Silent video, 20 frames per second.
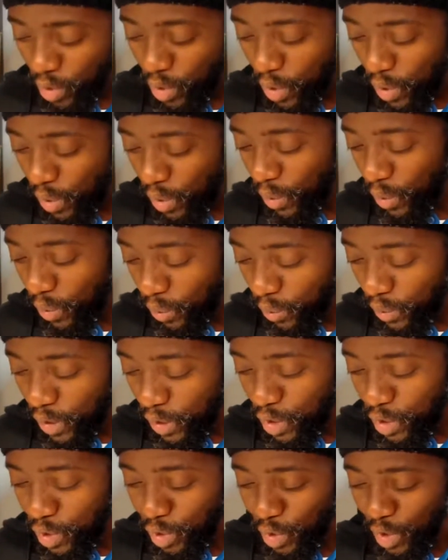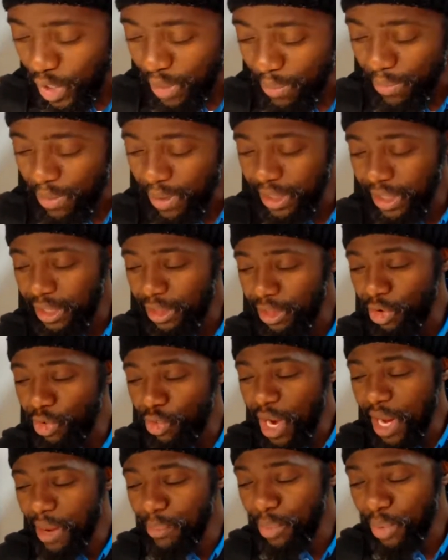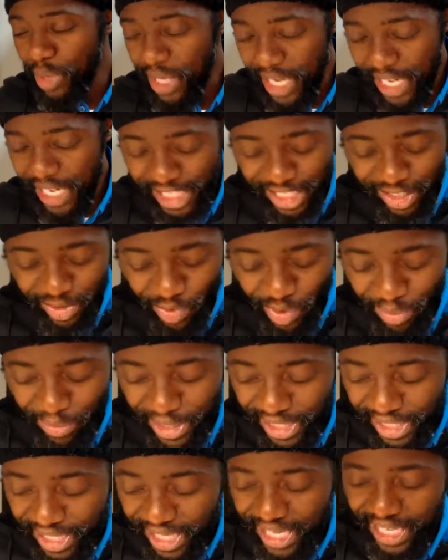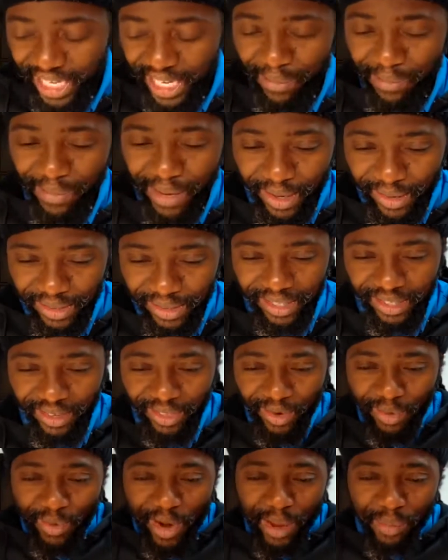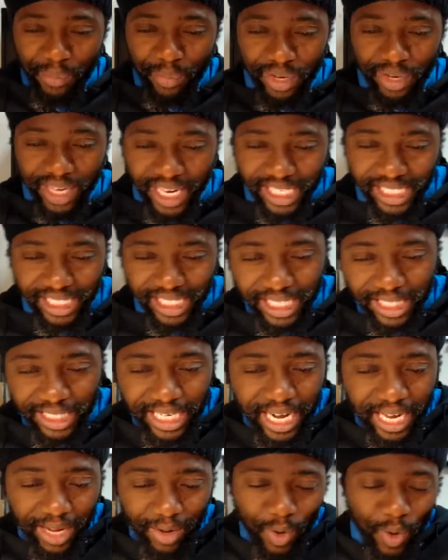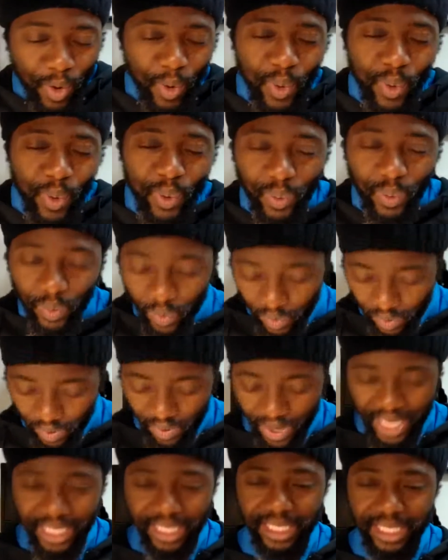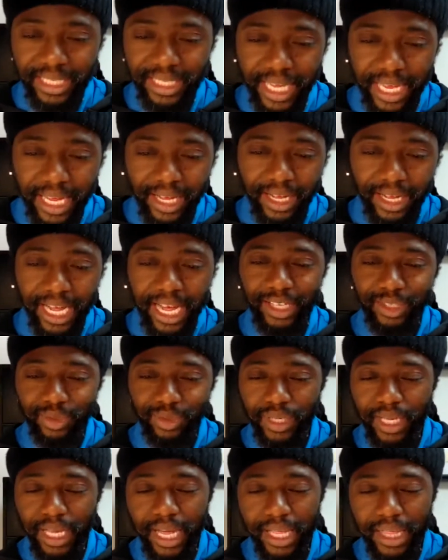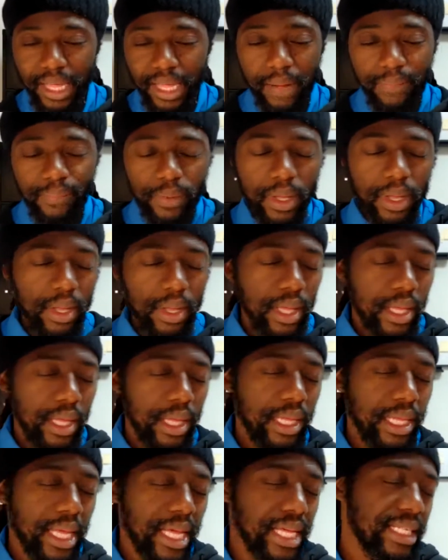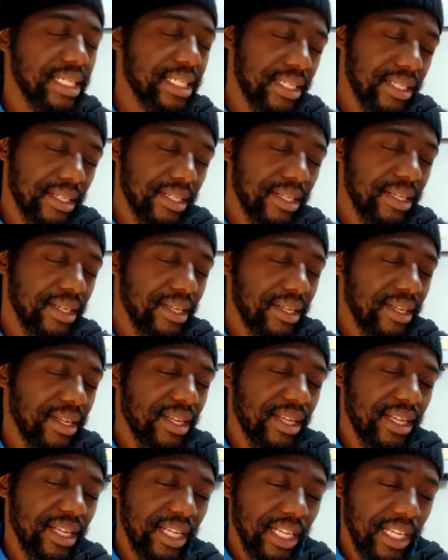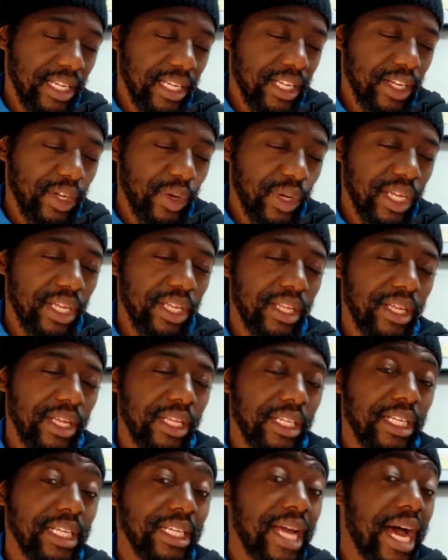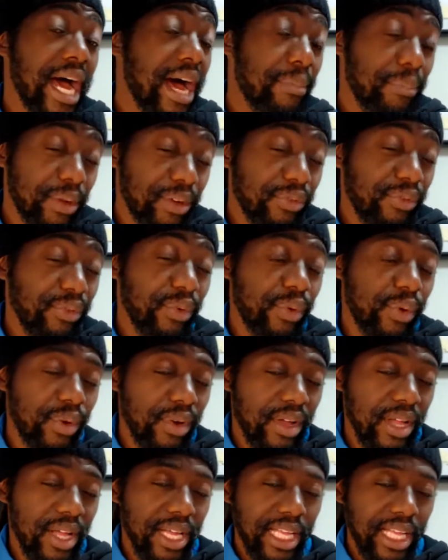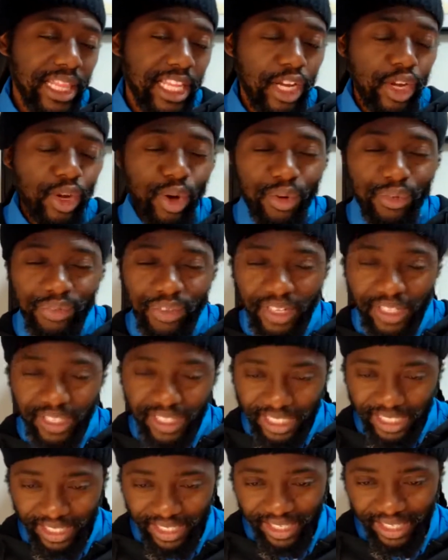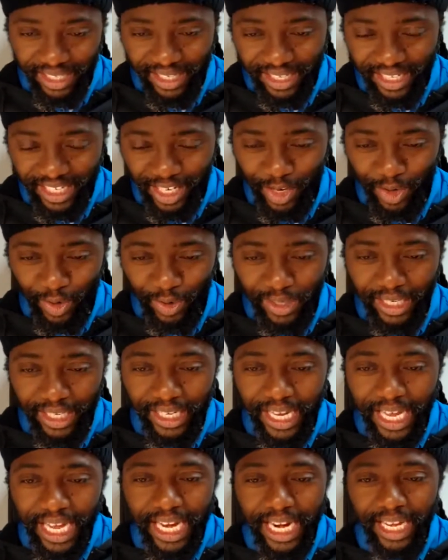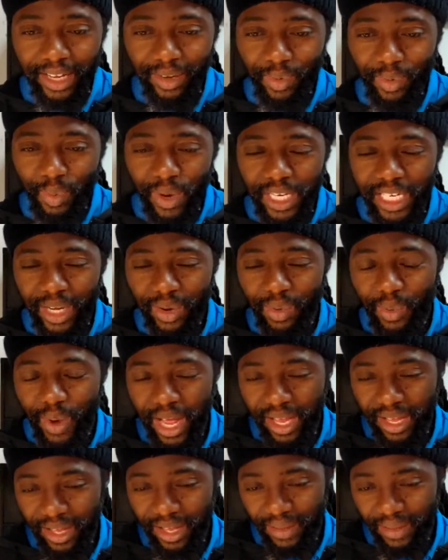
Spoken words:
to talk about the Rainbow Nation when Mandela came out. The Rainbow Nation is like all races, they are together. Yes, it happened for the novelty, it kind of like went away,